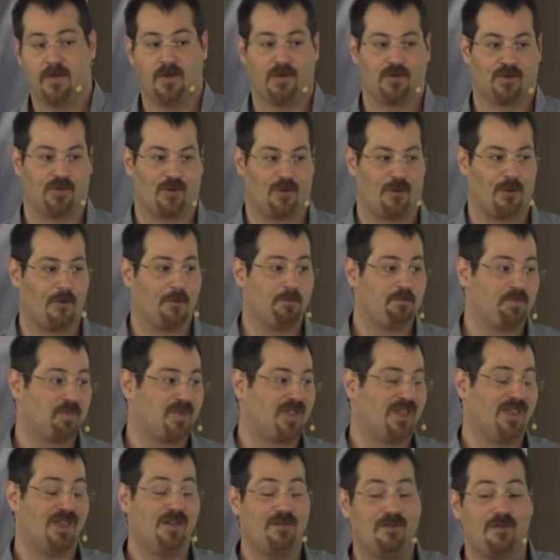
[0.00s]
So
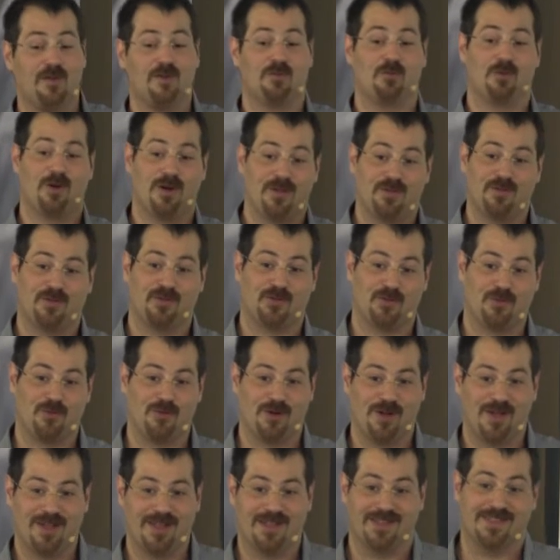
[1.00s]
even with
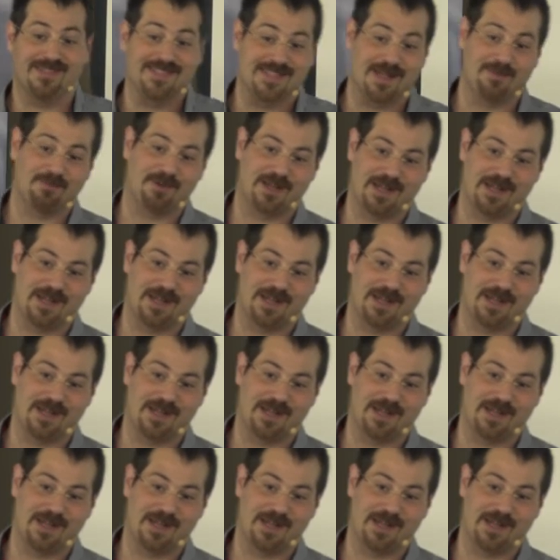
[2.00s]
sorting, in some